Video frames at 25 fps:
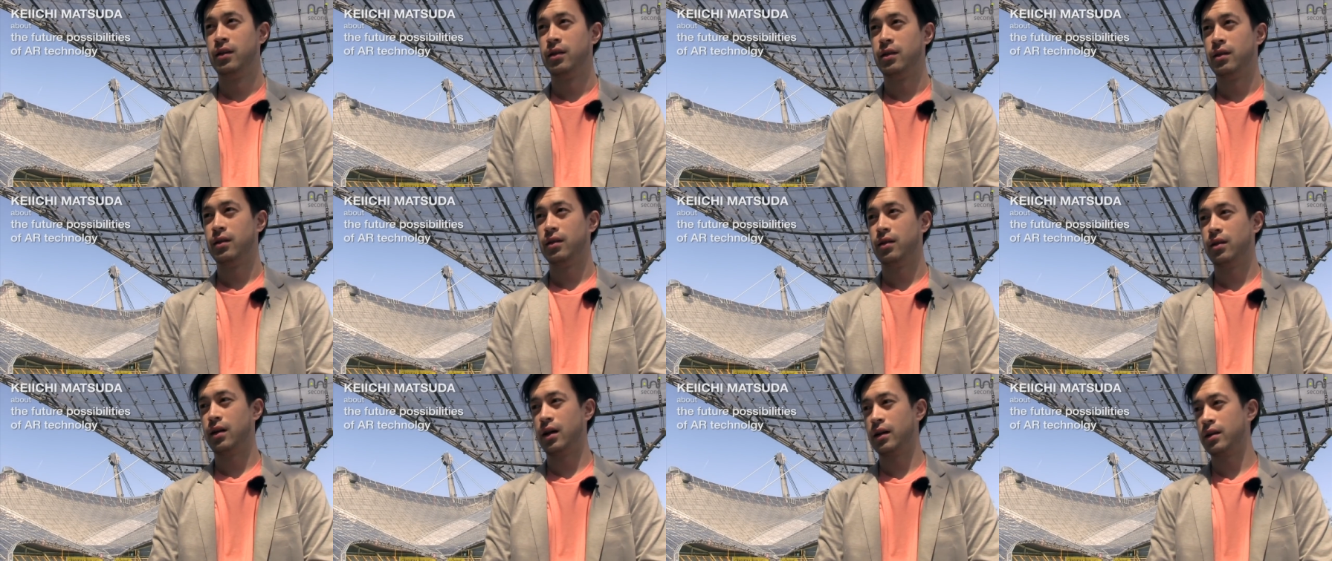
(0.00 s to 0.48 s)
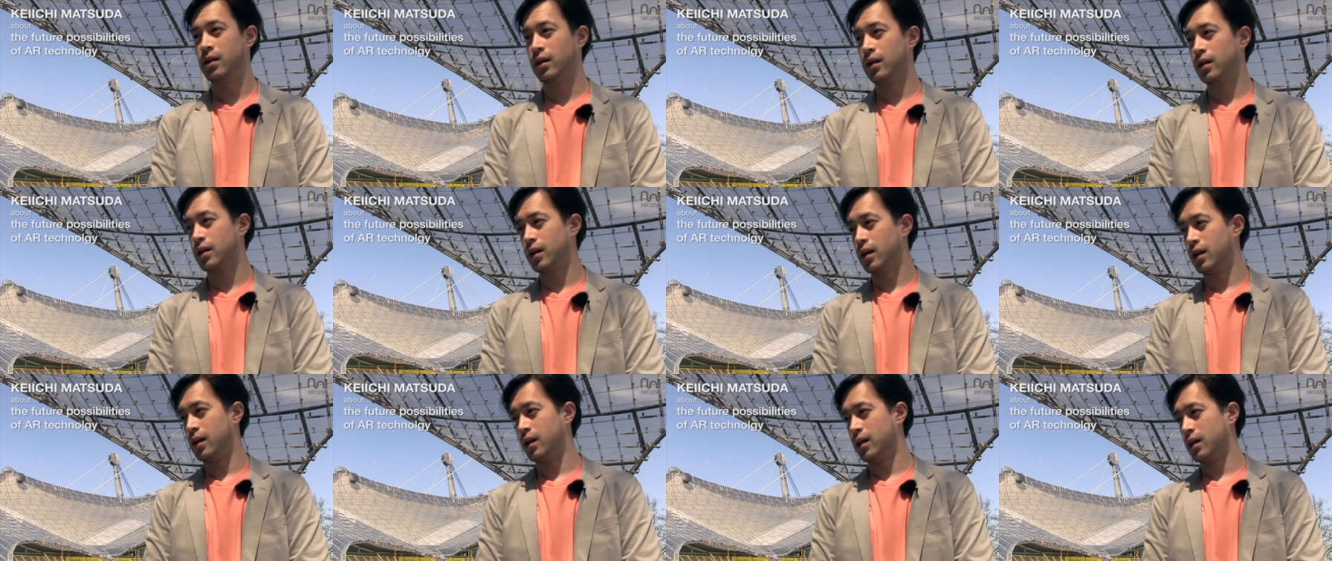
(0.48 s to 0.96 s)
You know, I
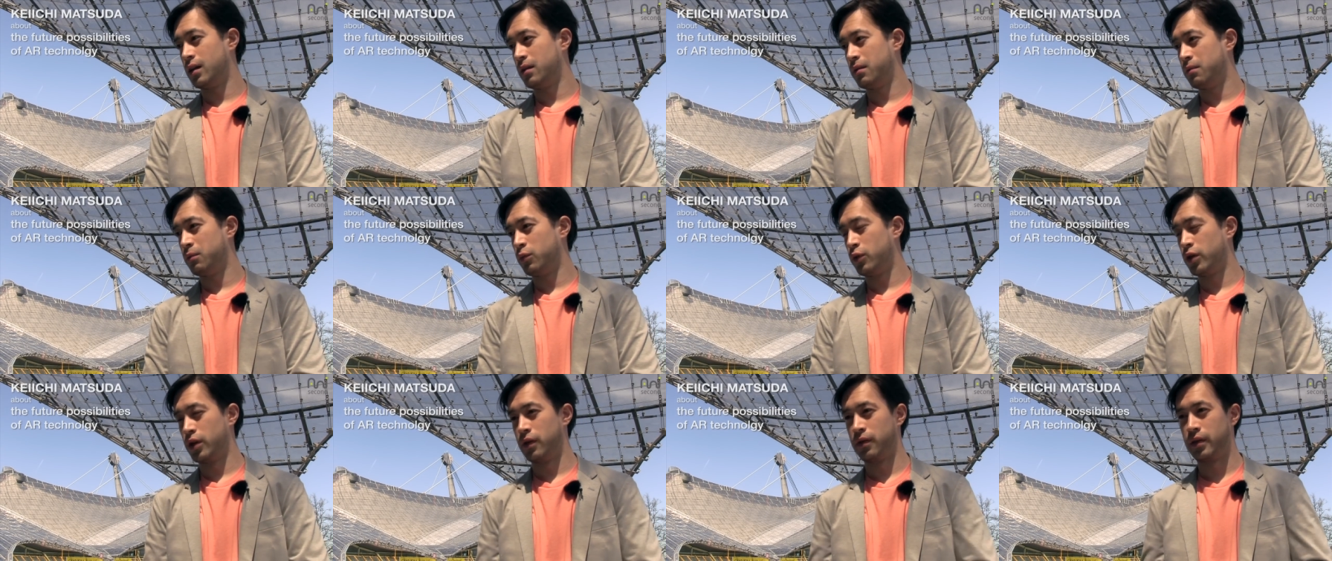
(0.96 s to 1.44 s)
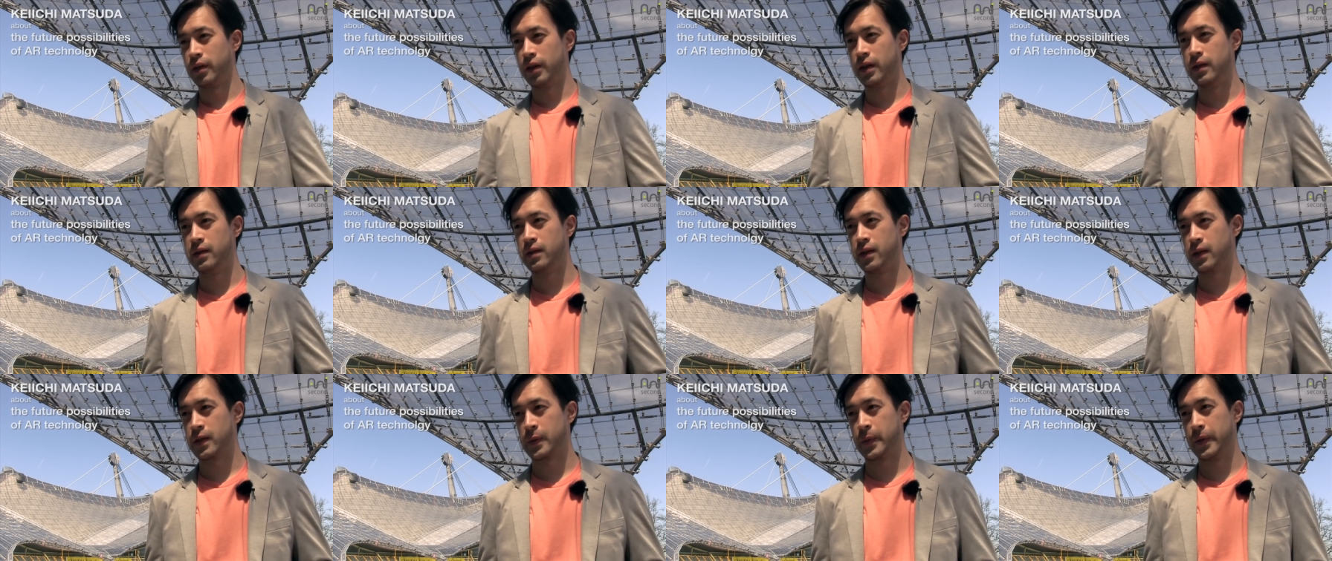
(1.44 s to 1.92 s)
think uh, one of the
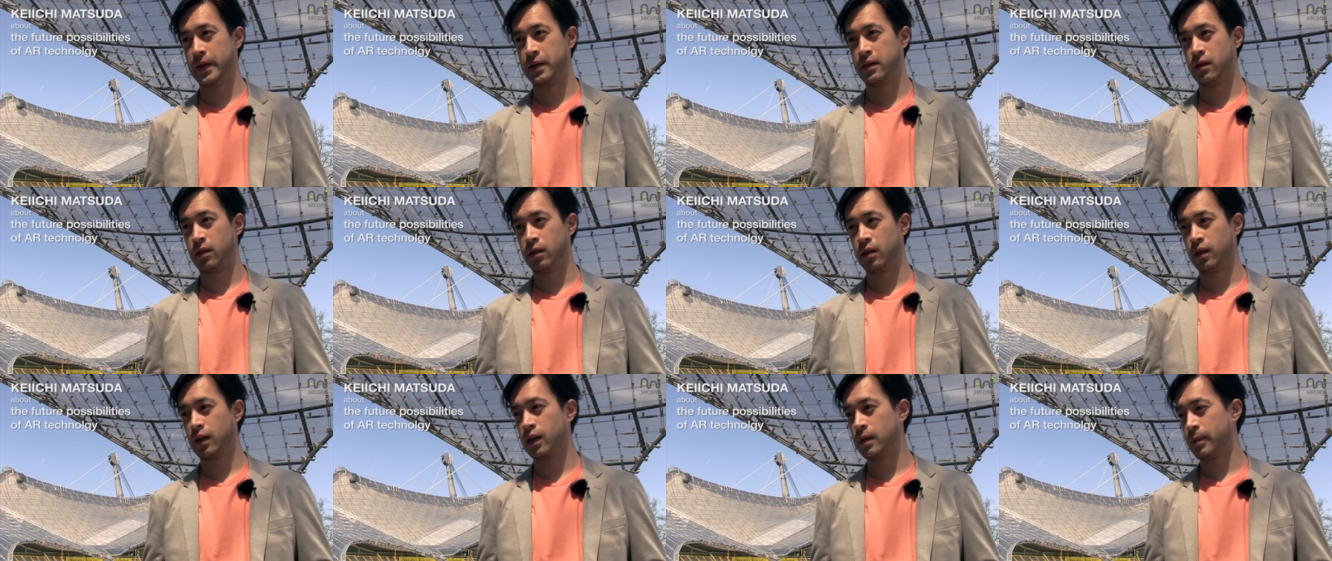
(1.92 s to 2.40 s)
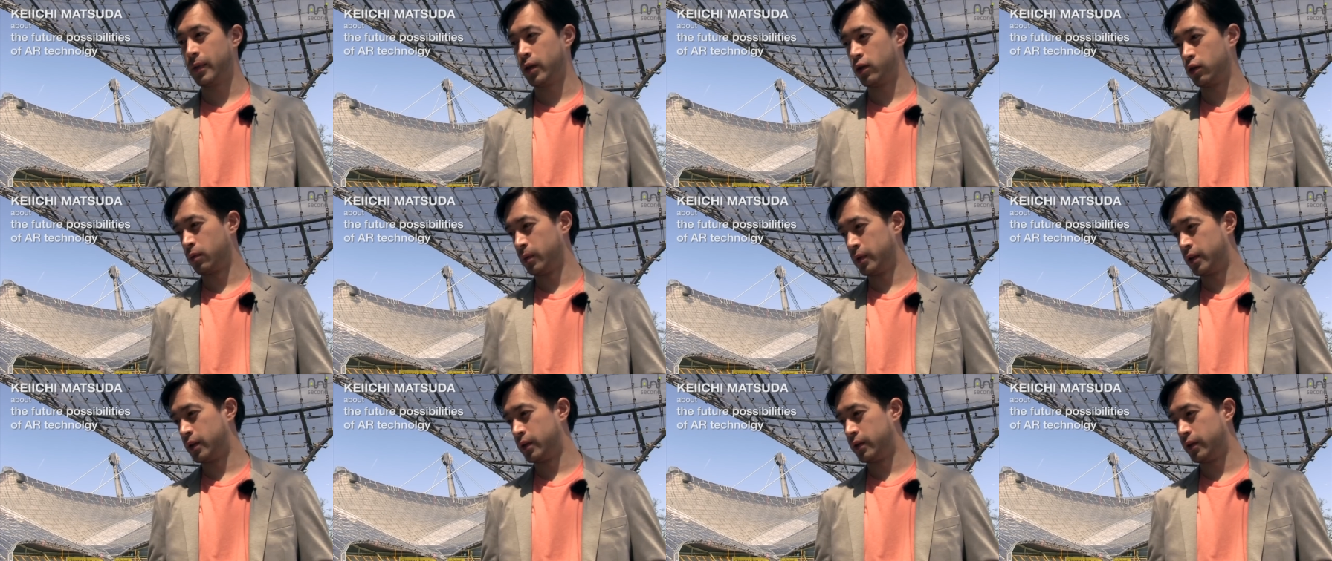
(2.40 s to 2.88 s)
easiest ways to think about
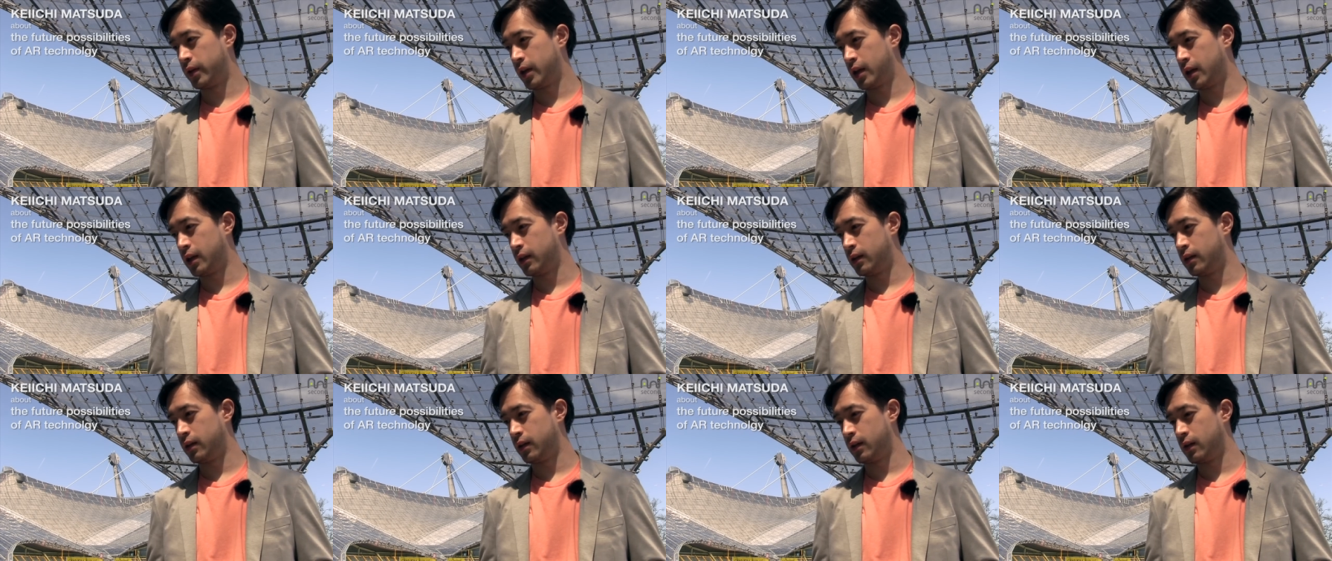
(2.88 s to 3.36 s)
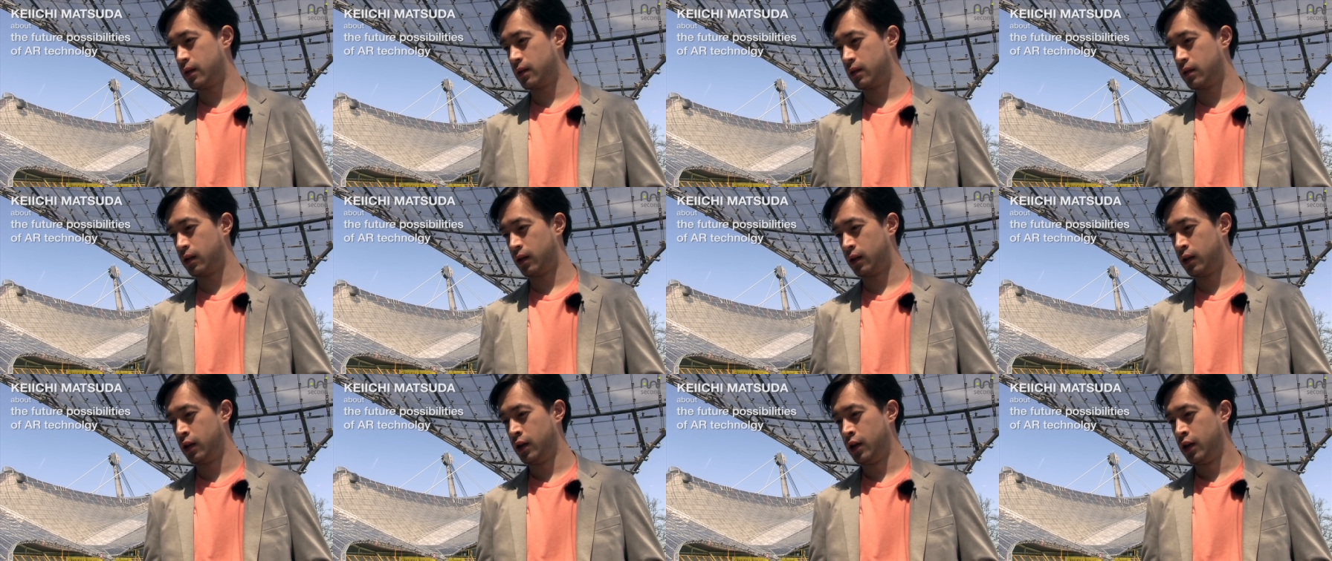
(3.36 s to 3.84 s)
augmented reality is
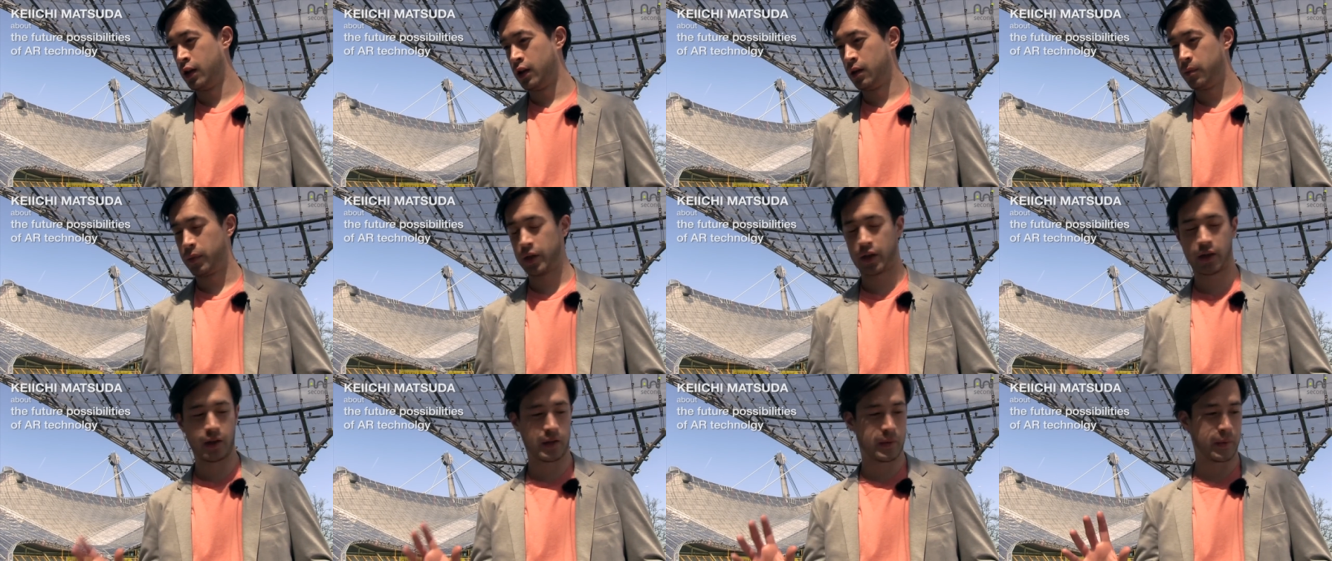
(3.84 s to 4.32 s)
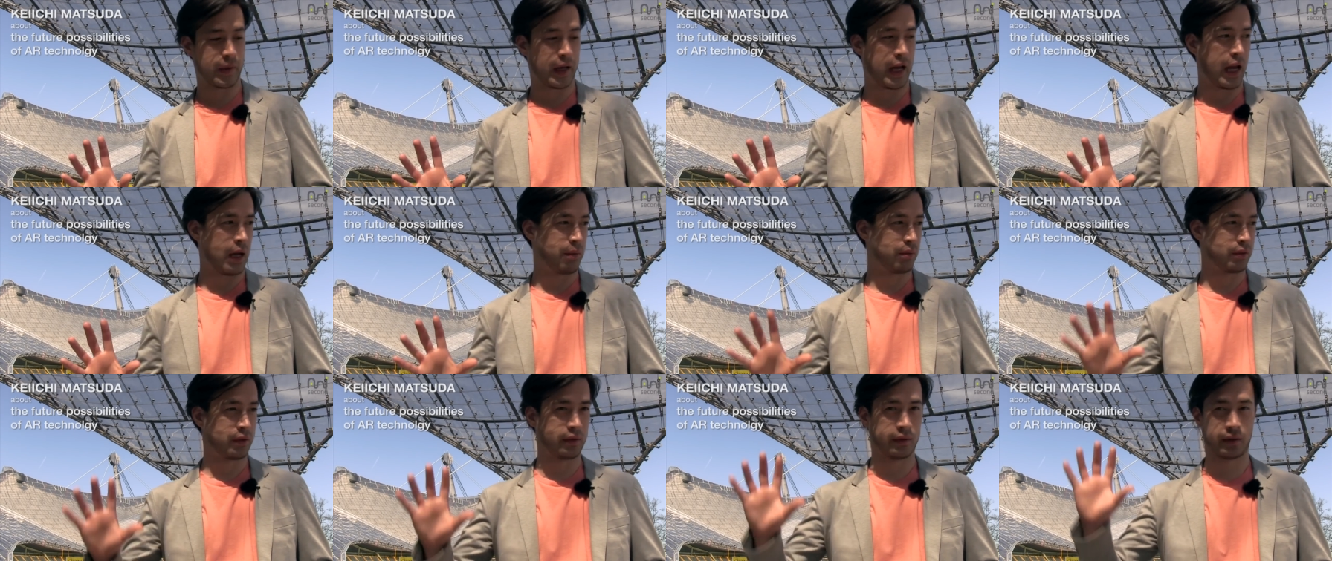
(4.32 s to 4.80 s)
that because we're
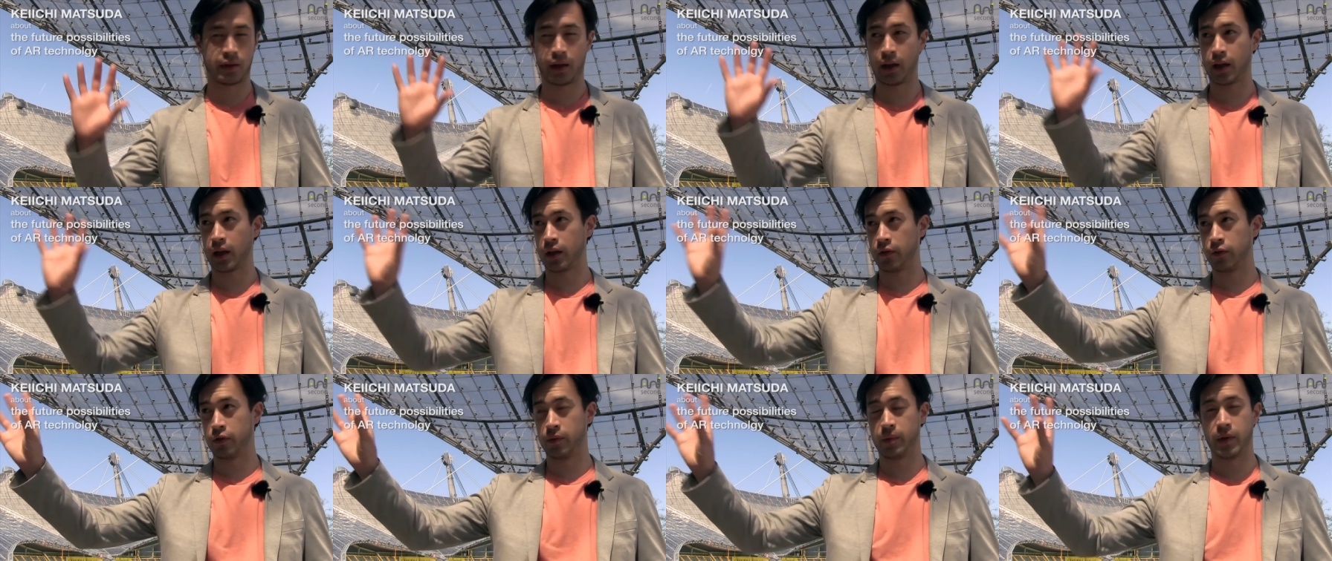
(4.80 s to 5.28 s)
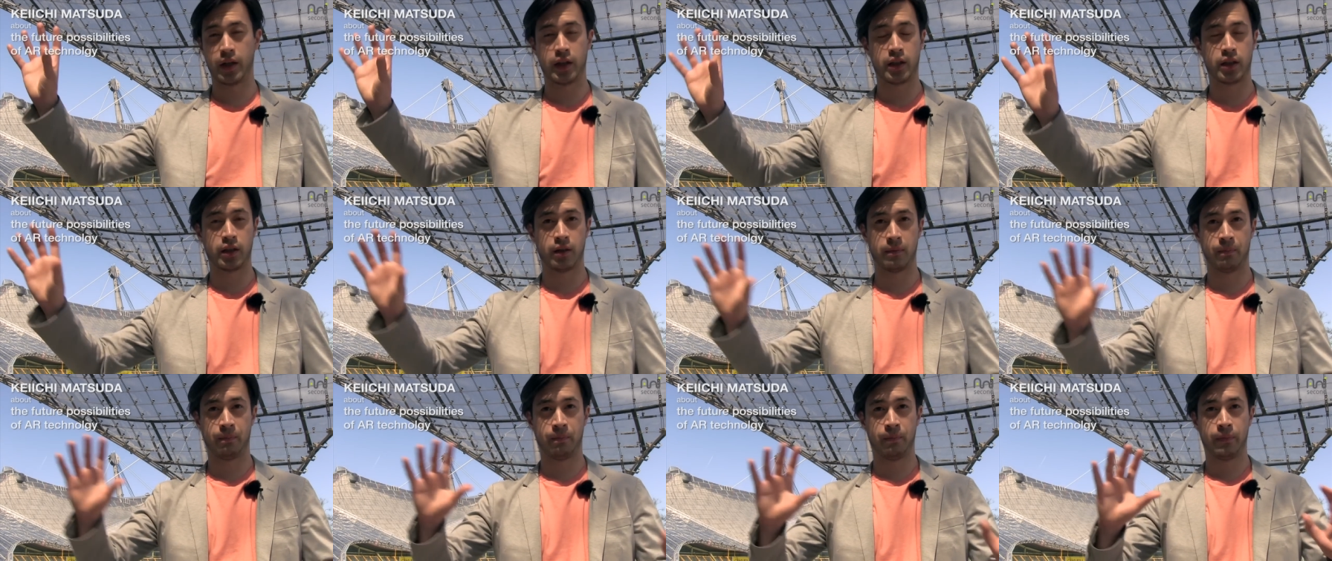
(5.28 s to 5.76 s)
able to take
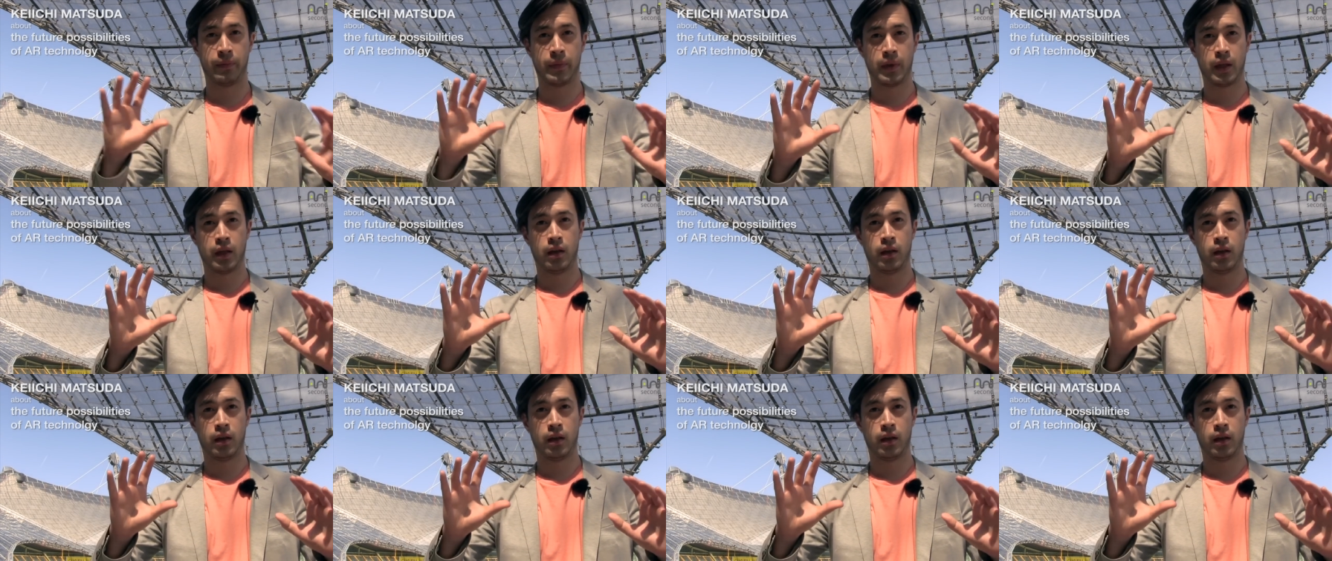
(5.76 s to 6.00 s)
information